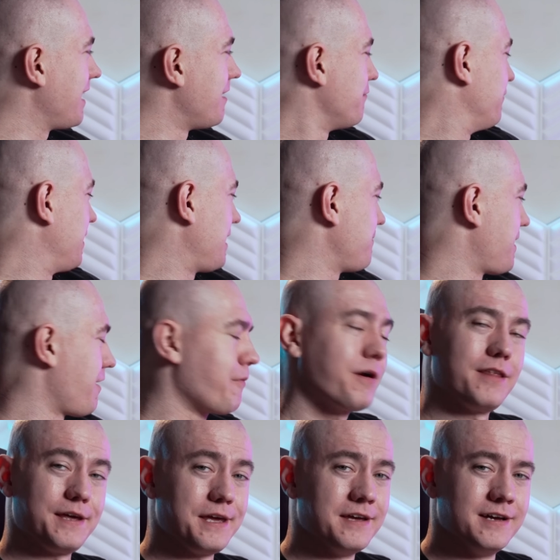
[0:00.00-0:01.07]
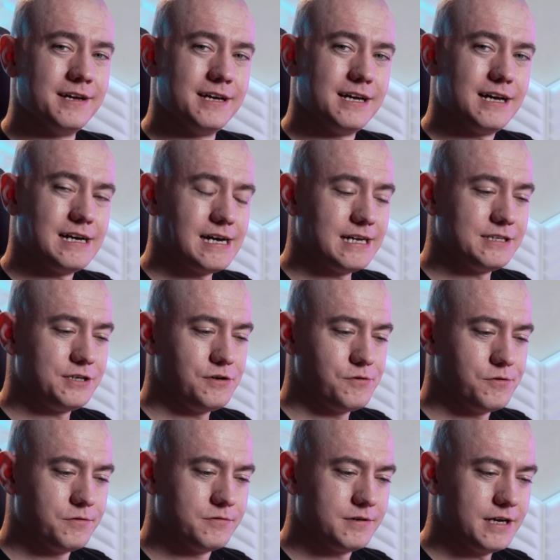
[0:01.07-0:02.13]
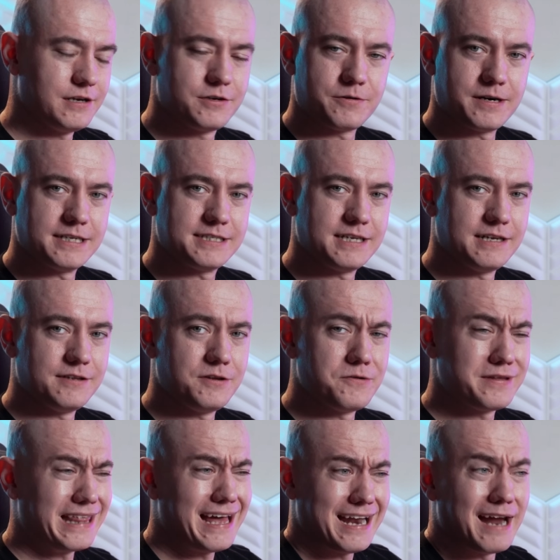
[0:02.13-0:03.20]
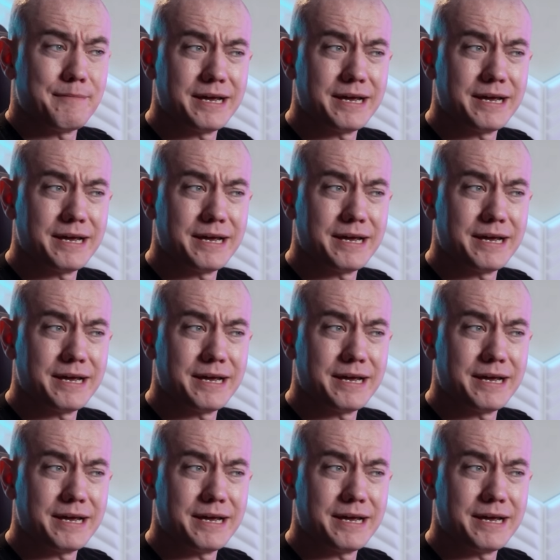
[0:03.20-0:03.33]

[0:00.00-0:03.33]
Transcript: I don't. I'm not really uh, too interested in doing that.